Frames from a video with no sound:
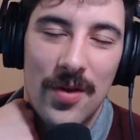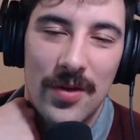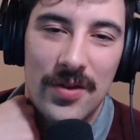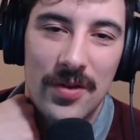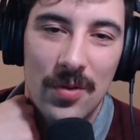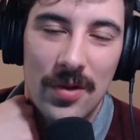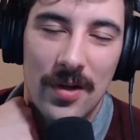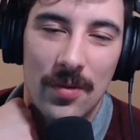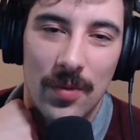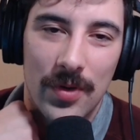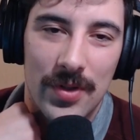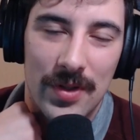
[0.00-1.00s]
the
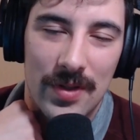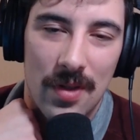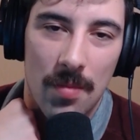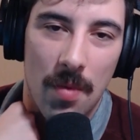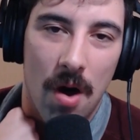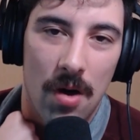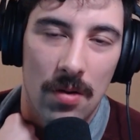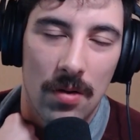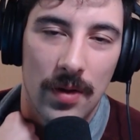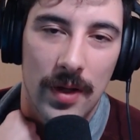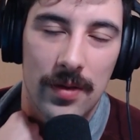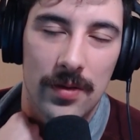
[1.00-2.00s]
student, which is the
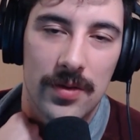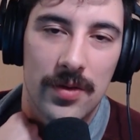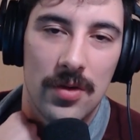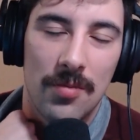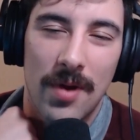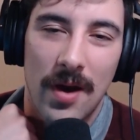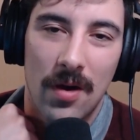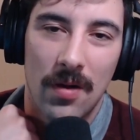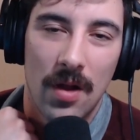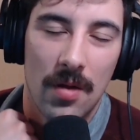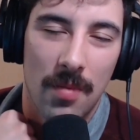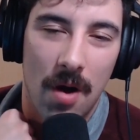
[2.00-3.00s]
model, like there's two
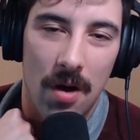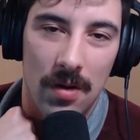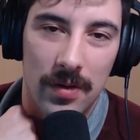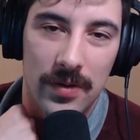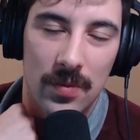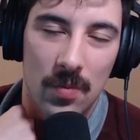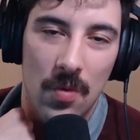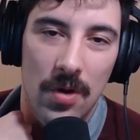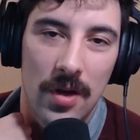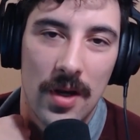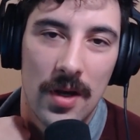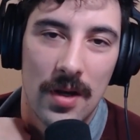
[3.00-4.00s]
parallel models.
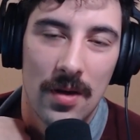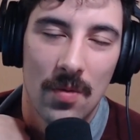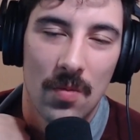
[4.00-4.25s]
One